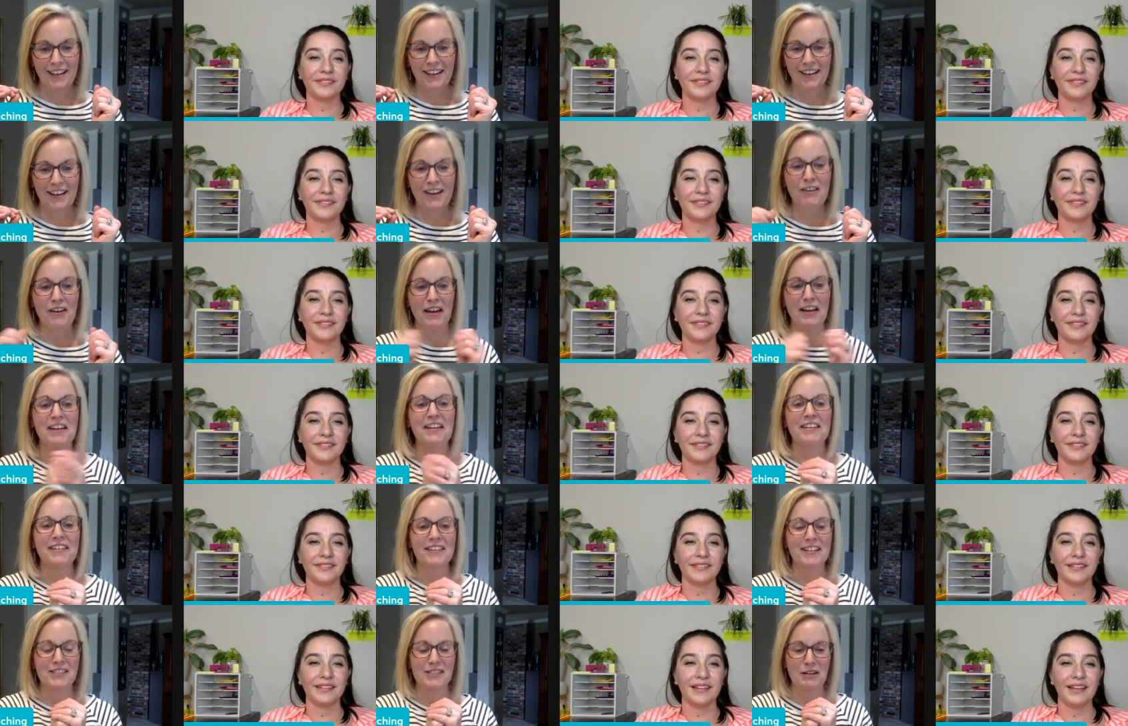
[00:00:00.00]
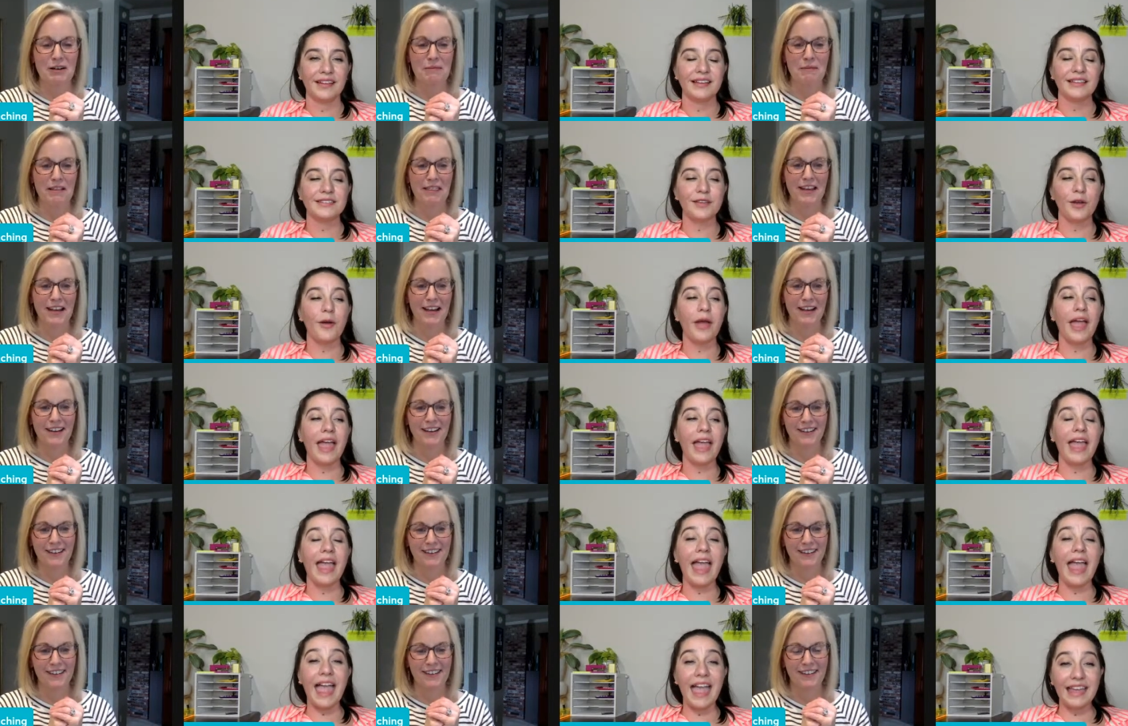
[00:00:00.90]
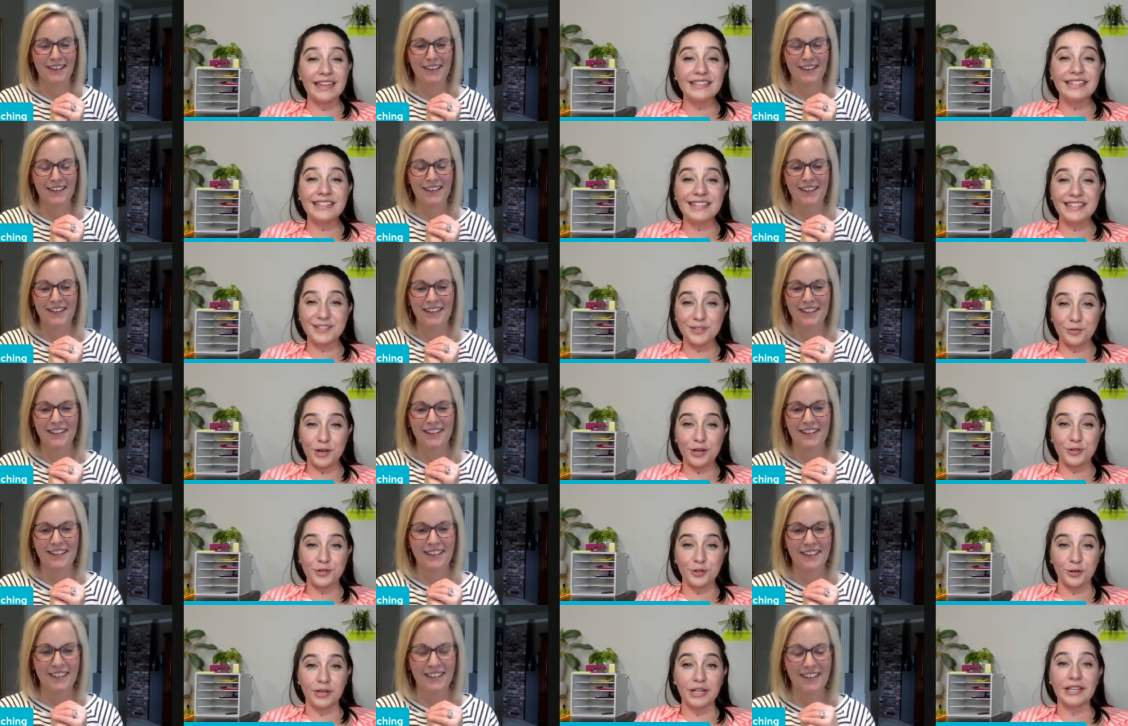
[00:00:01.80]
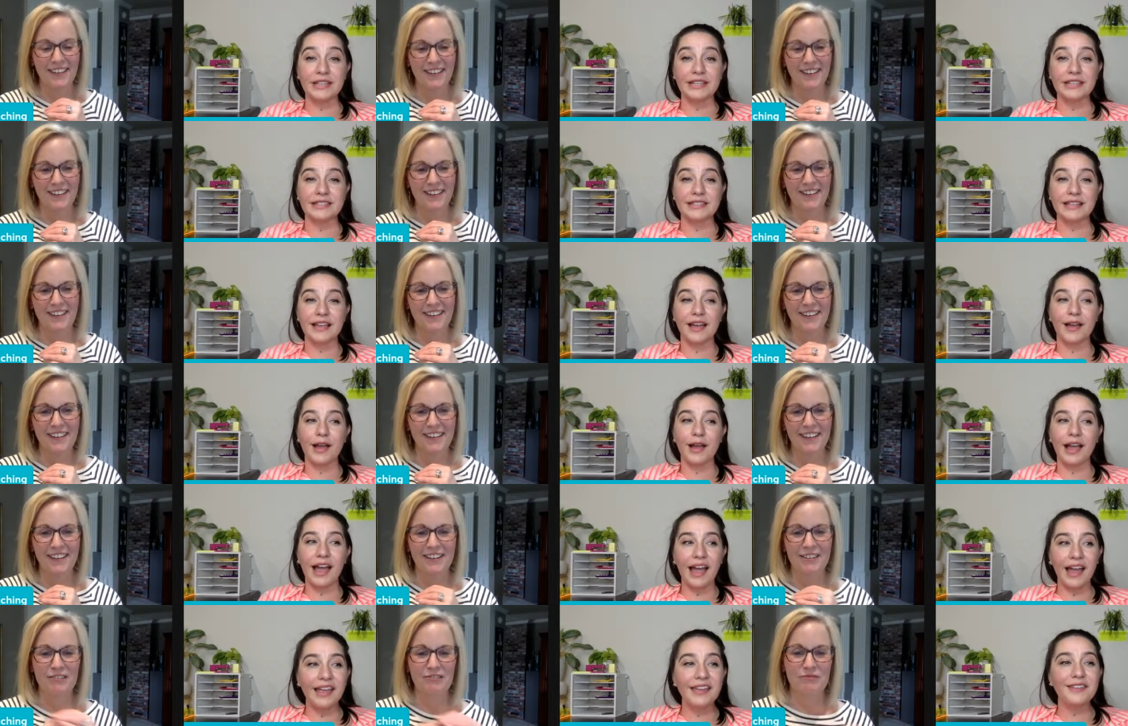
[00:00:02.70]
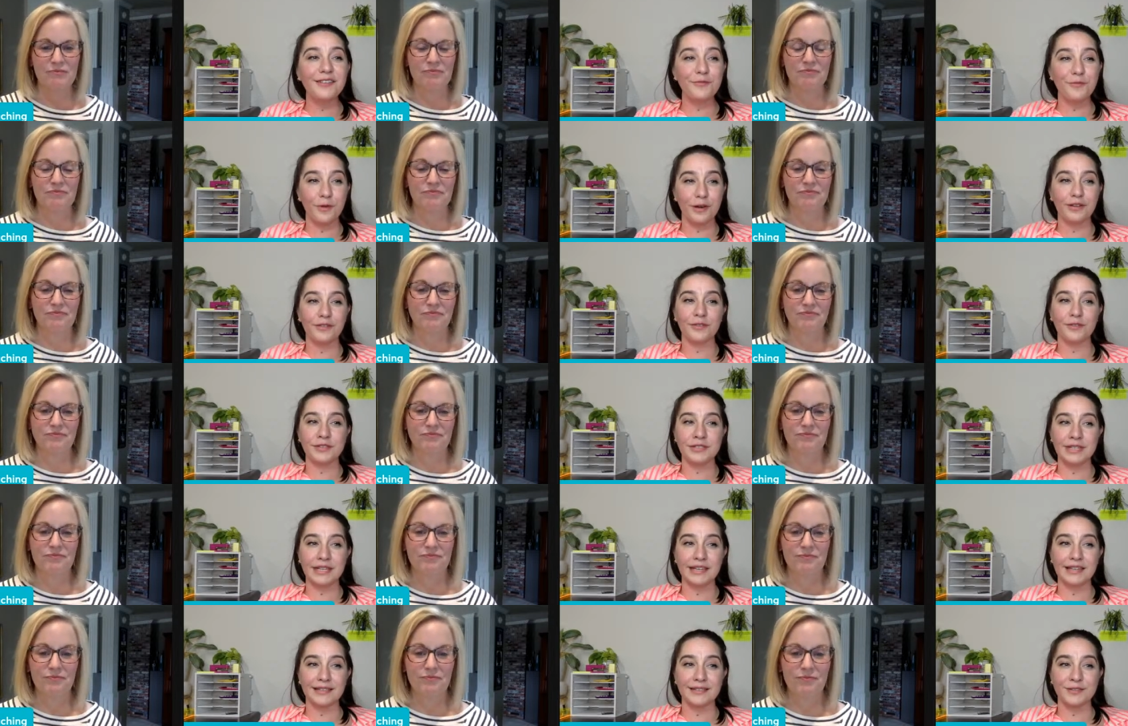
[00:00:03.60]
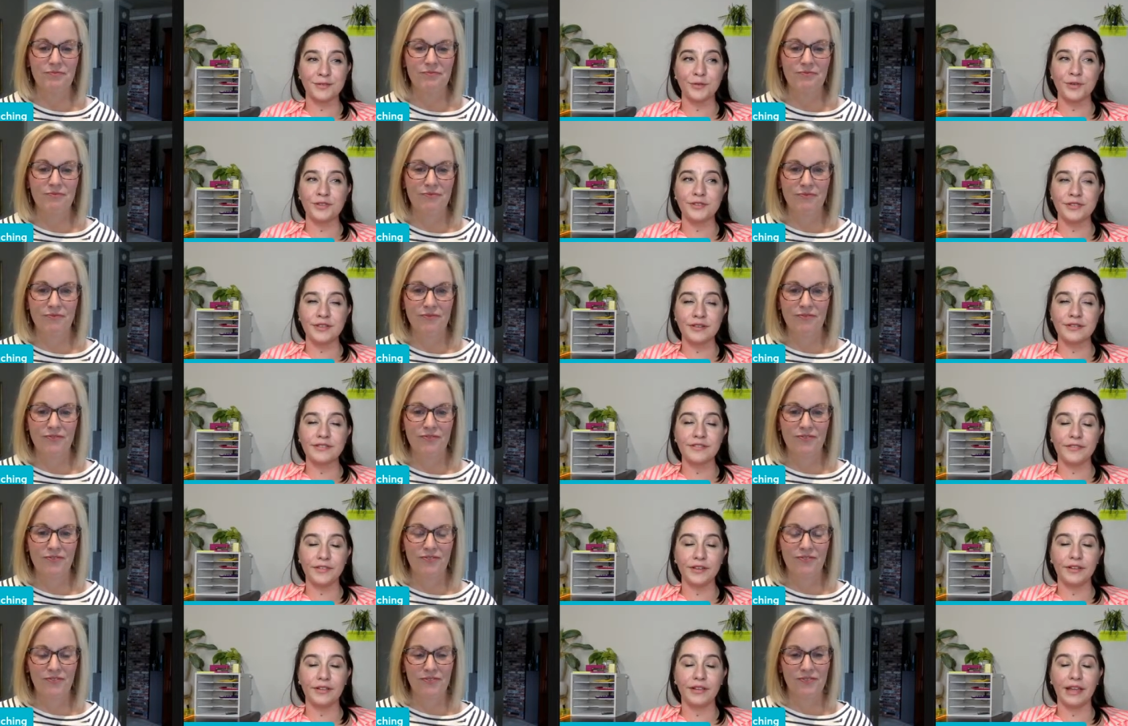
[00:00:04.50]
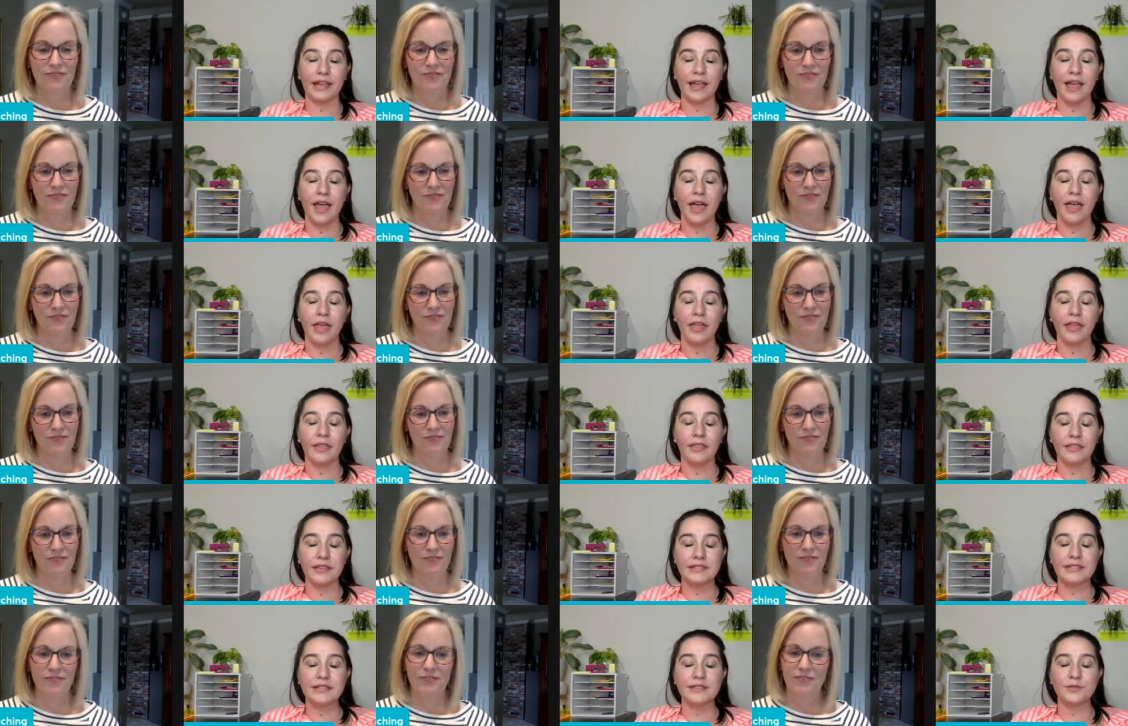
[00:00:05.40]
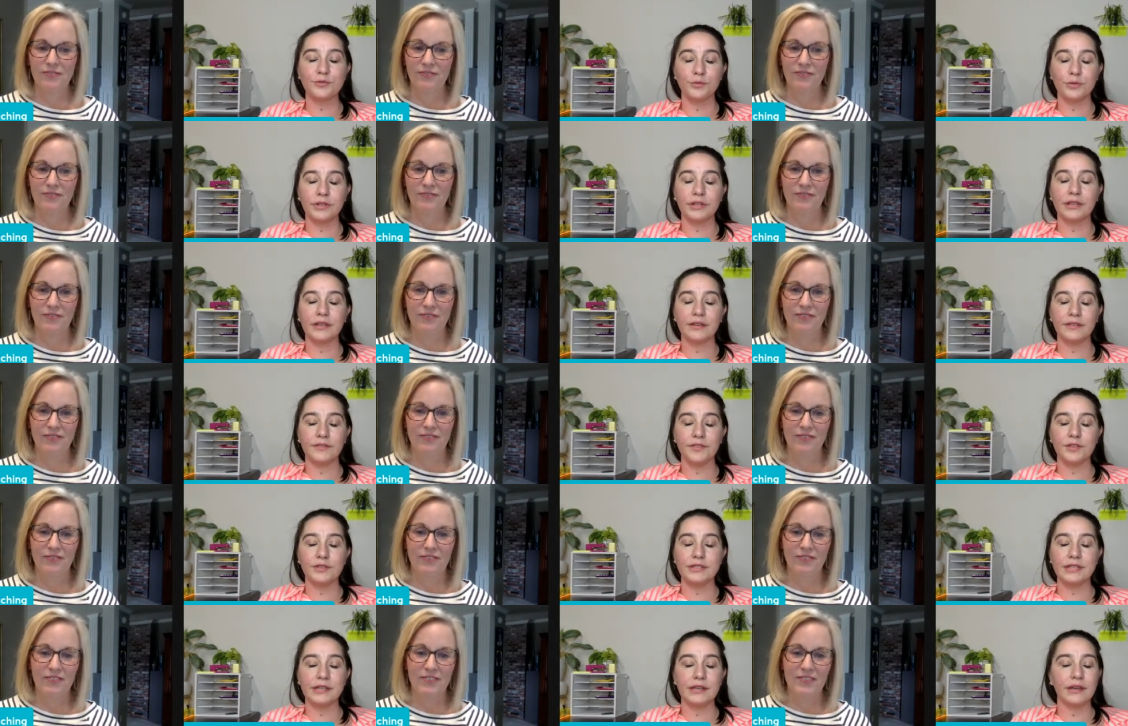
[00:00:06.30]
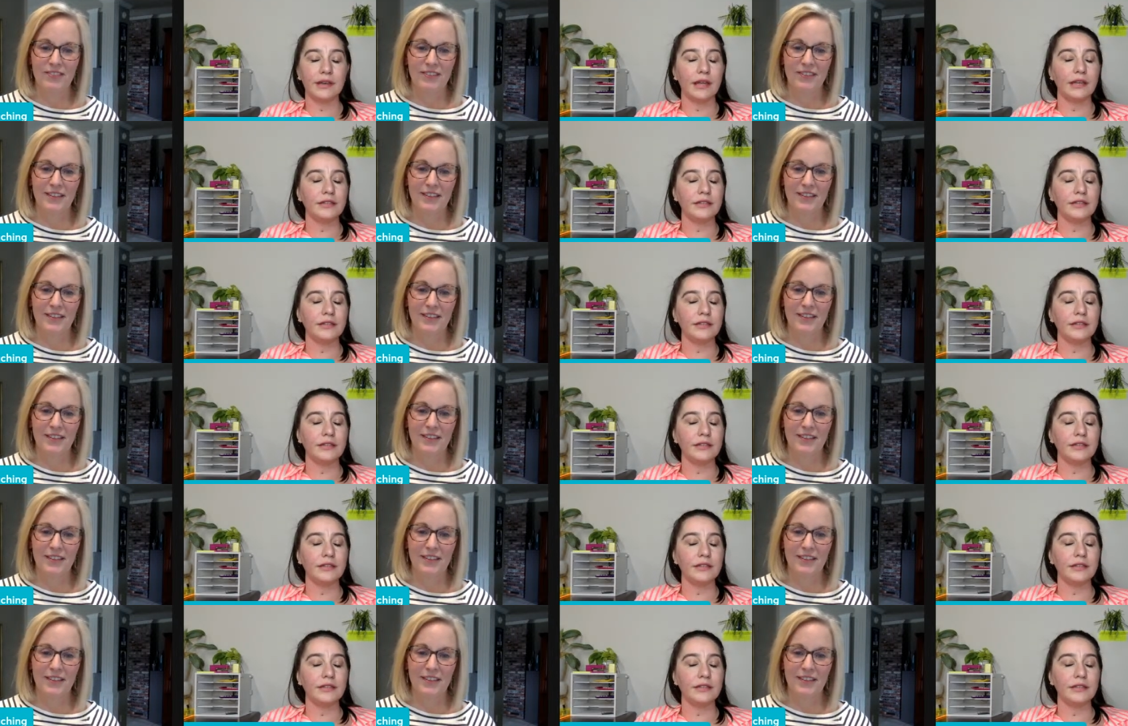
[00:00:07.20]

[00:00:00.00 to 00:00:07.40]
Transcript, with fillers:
Speaker 1: Okay. Let's talk about so that.
Speaker 2: Entity structure is kind of one of those things where you start to feel like this is really confusing and I